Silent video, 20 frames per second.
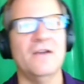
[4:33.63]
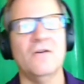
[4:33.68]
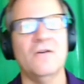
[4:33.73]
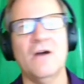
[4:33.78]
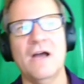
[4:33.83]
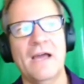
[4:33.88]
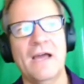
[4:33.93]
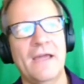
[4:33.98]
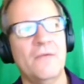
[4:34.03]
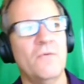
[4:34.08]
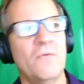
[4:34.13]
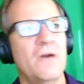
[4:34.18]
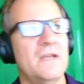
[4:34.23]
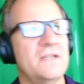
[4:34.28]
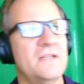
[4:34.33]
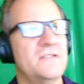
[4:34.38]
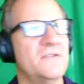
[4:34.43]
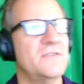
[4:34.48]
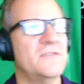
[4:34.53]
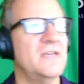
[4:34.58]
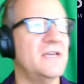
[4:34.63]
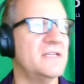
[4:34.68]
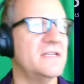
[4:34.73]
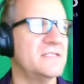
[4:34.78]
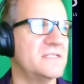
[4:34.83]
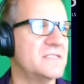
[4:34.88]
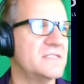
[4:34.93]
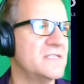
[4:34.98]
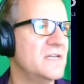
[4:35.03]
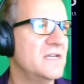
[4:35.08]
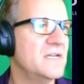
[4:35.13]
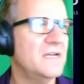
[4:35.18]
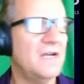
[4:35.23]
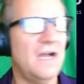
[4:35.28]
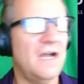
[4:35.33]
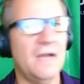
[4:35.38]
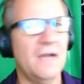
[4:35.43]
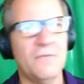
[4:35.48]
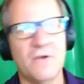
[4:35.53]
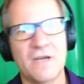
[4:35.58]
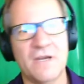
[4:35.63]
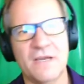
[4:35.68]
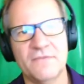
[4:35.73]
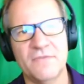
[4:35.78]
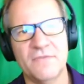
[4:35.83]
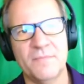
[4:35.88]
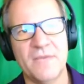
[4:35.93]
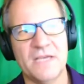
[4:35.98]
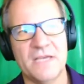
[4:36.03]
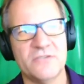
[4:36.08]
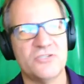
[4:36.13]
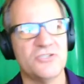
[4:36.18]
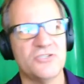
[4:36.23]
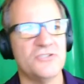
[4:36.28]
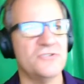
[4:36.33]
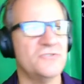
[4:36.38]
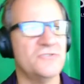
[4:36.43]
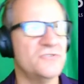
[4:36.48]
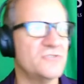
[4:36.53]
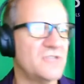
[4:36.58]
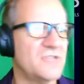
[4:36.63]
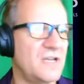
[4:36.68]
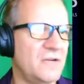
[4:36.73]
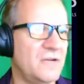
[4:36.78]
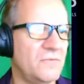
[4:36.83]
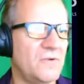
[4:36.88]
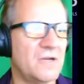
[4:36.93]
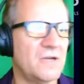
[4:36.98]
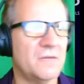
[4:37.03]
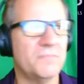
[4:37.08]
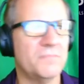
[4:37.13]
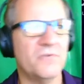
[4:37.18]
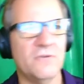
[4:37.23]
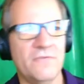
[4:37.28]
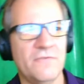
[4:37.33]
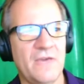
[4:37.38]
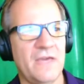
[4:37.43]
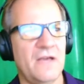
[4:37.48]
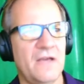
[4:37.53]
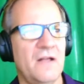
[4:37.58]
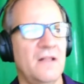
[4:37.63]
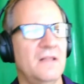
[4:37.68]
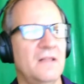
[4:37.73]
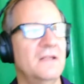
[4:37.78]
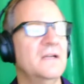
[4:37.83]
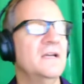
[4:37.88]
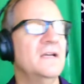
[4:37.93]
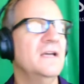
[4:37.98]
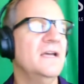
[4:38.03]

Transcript: I want to do this. I want to have the best shoes. I want to prevail.